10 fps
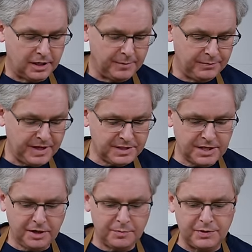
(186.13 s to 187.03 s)
That's
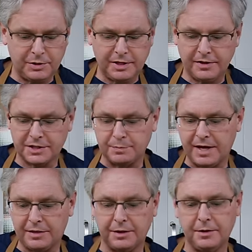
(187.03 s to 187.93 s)
kind of the beauty of this
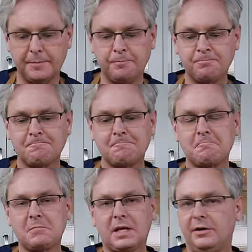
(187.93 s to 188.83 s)
method.
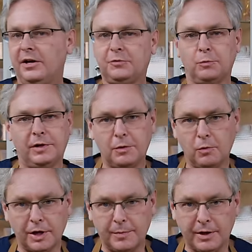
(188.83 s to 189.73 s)
You don't have to really
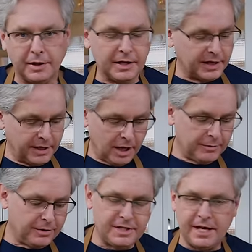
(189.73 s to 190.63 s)
worry about it. You can get on
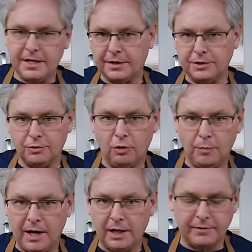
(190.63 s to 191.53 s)
with your day, you can do a whole
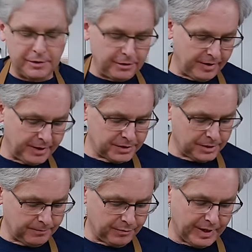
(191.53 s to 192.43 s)
pile of other
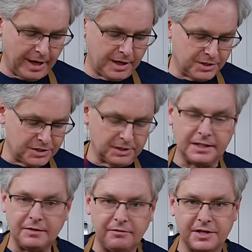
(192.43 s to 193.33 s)
things, and just
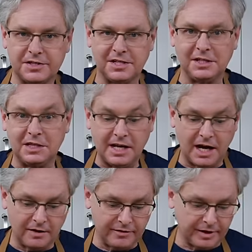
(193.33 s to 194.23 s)
leave this in the
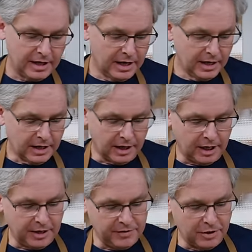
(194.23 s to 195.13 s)
oven.
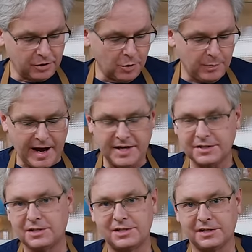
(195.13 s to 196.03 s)
If you don't go
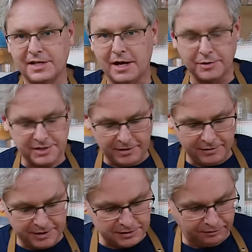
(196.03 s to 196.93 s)
past 6 hours,
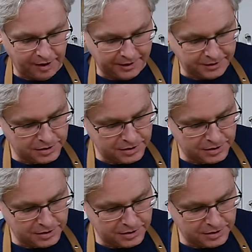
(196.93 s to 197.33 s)
everything's fine.